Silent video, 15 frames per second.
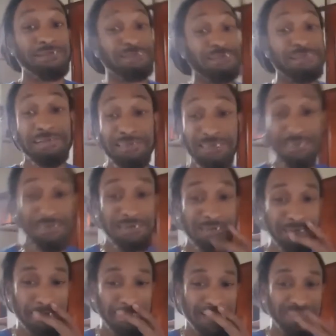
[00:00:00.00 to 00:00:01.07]
I guess
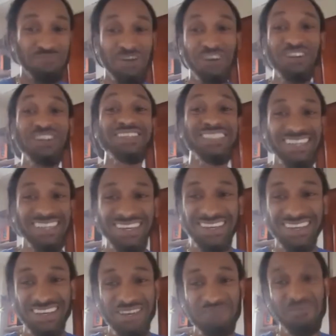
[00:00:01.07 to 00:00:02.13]
not. I'm going to stay.
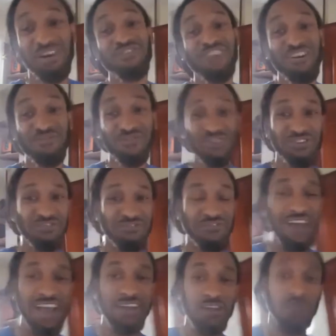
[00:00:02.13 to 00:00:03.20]
I got rock with enough for
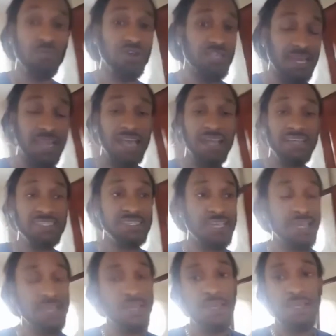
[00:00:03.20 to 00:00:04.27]
right now. But yeah, like I
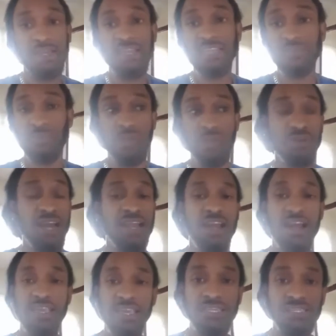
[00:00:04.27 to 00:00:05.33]
said, these people got
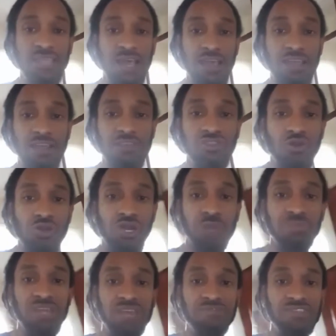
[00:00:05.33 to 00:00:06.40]
our kids out here throwing
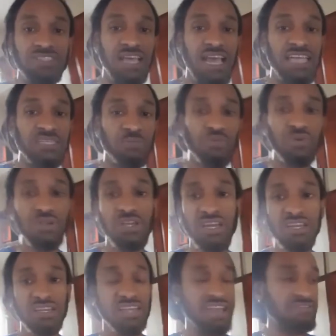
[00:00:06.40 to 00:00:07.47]
up devil signs, putting
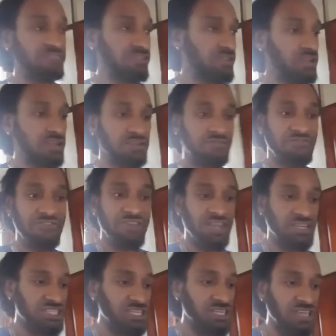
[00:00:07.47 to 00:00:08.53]
in devil
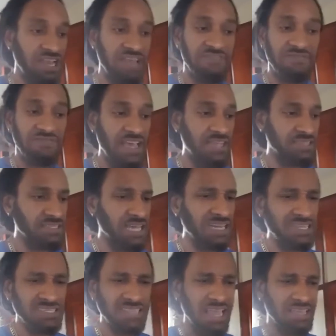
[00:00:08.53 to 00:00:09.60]
freaking shit in their face. And
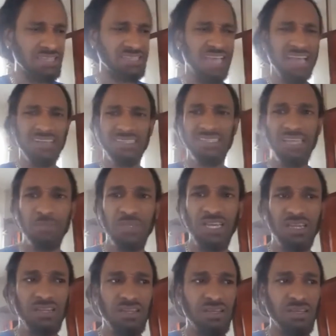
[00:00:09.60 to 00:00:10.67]
it's like it's
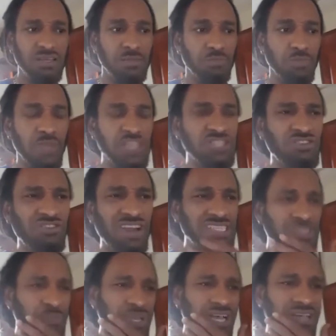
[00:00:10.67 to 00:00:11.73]
accepted. It's
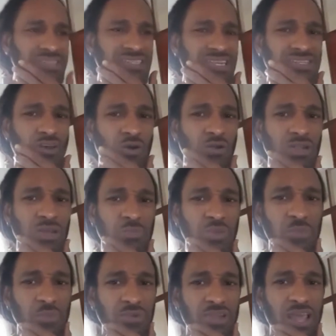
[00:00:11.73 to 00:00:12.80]
crazy because these older
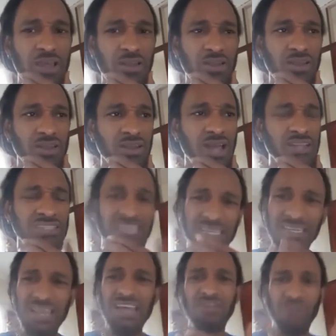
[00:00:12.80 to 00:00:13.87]
people that I
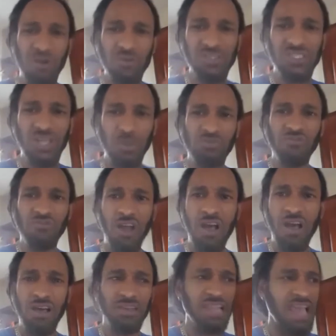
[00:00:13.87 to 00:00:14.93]
think they know something
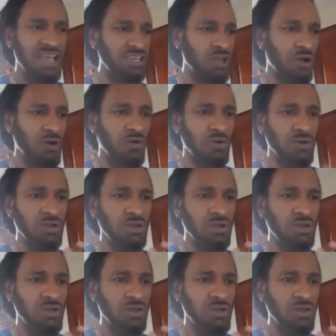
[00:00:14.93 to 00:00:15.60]
wrong. Like, yo,